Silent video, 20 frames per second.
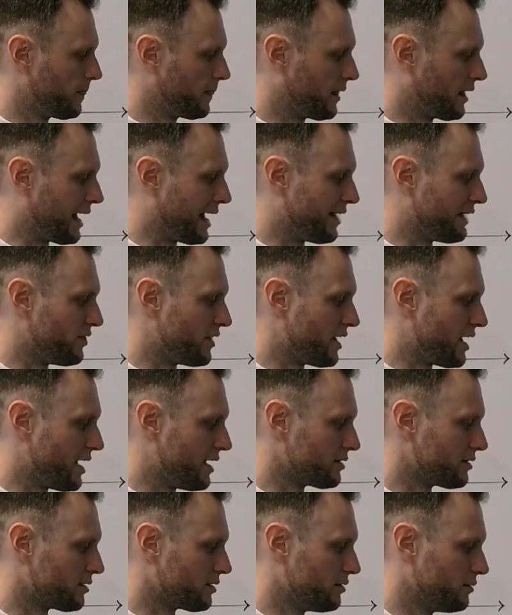and
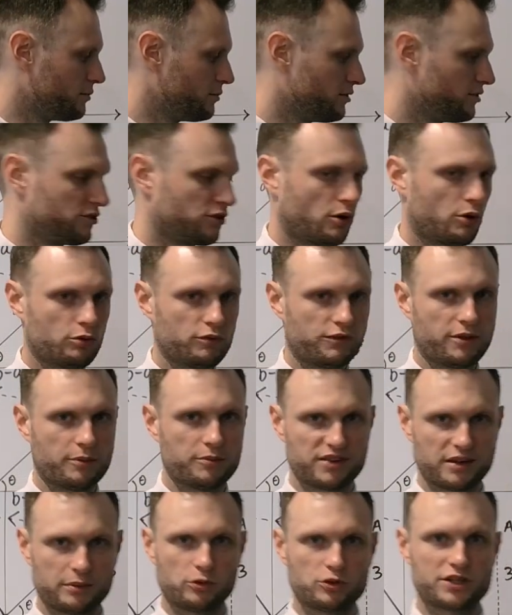then solve them
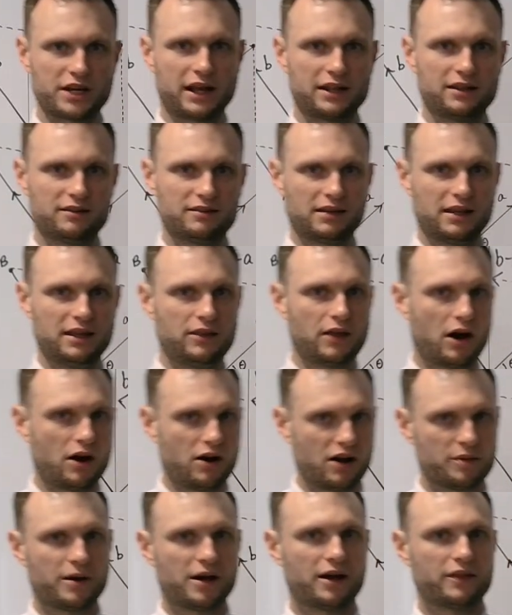simultaneously, the I
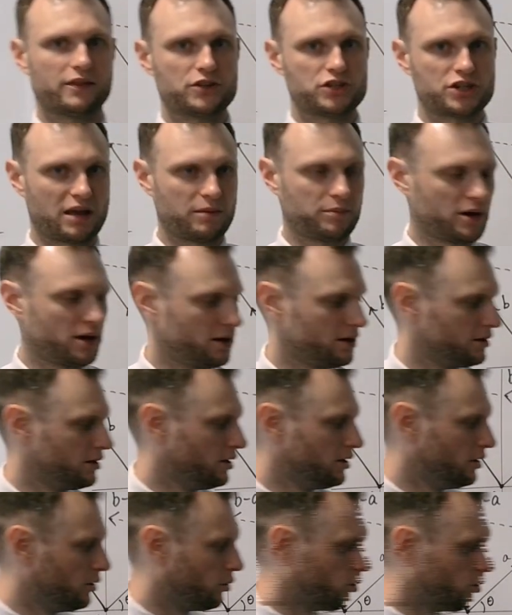part and the j part,
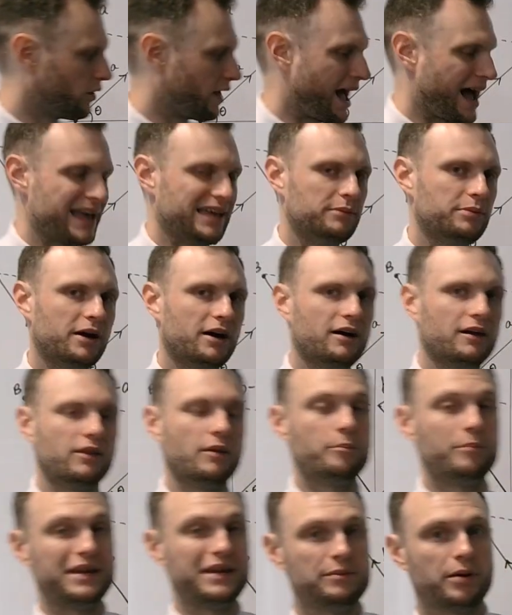or the A part and the
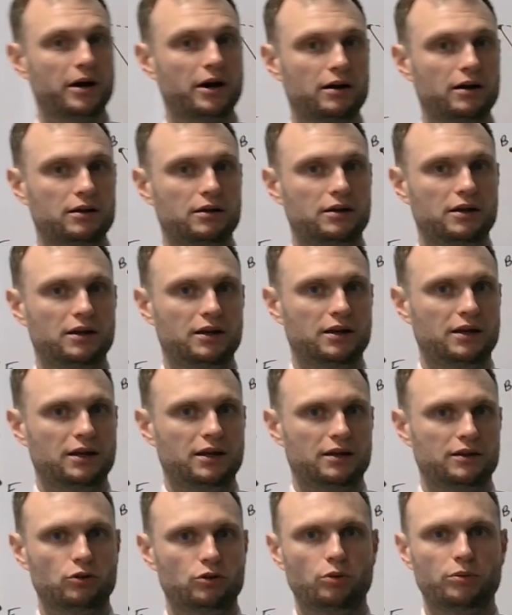B part.
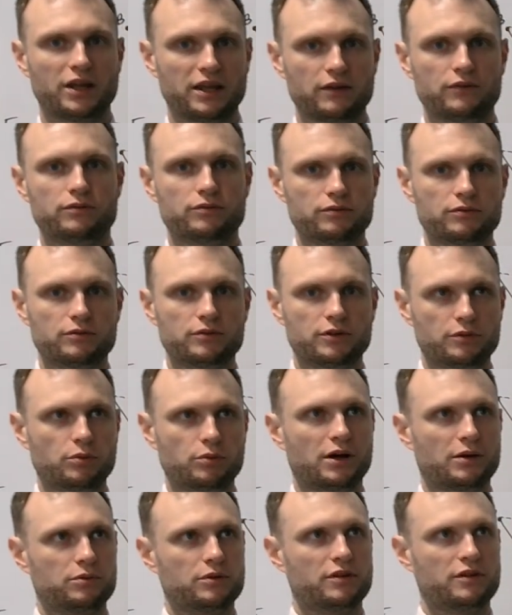Normally you
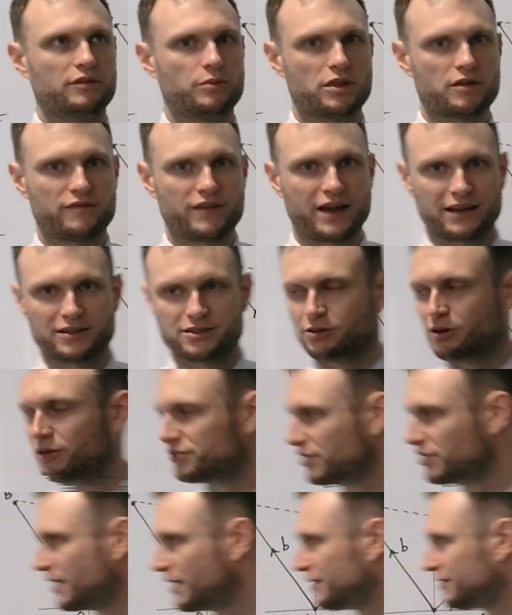work with a vector,
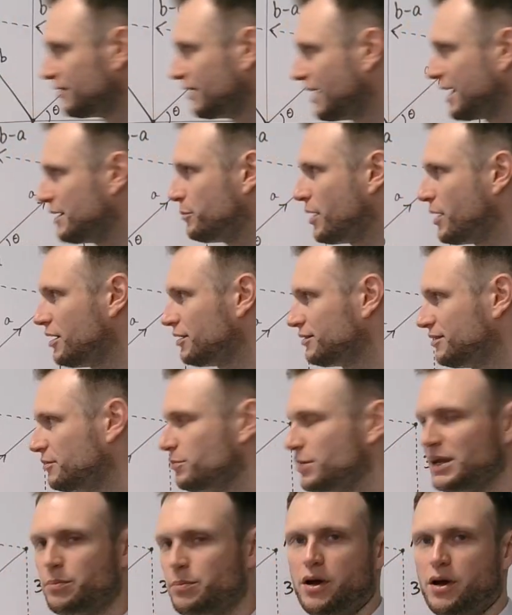often there's A parts and
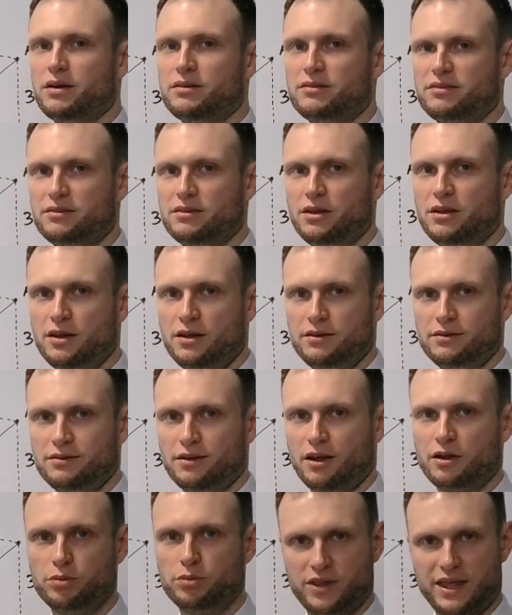B parts. So you
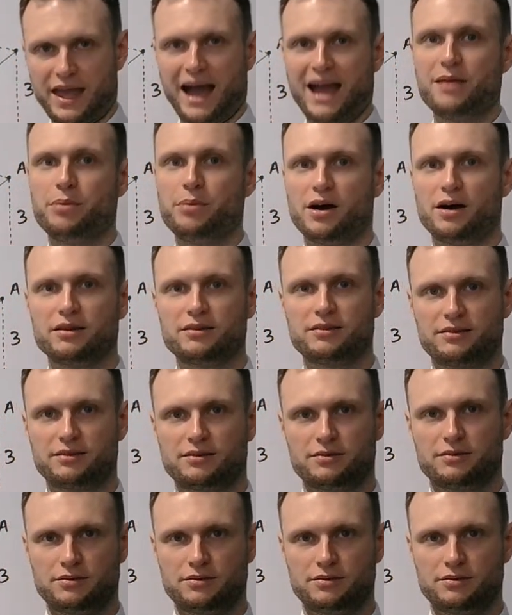put the A parts